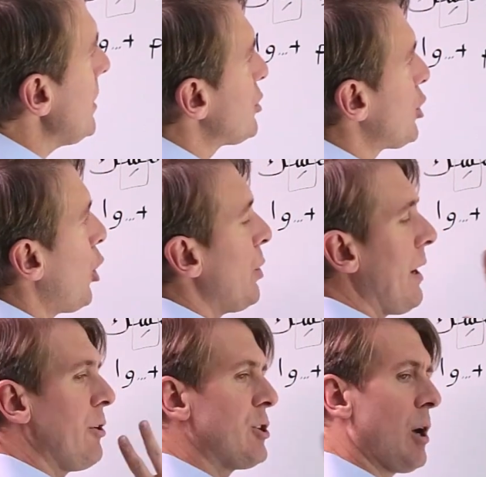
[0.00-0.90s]
So
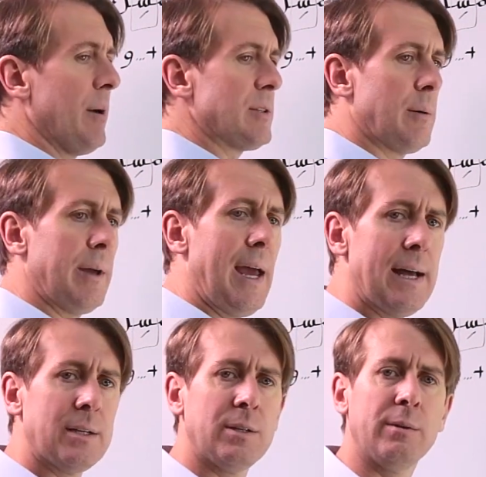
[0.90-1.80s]
whenever you talk about somebody,
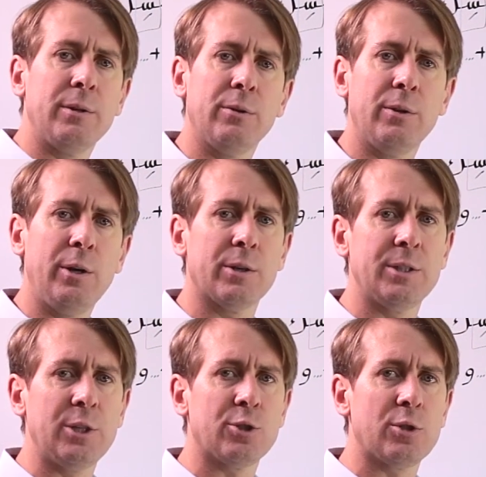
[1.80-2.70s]
you hear a
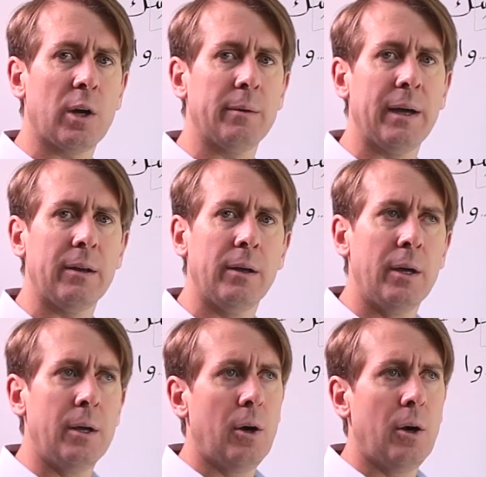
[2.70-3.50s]
teacher talking about,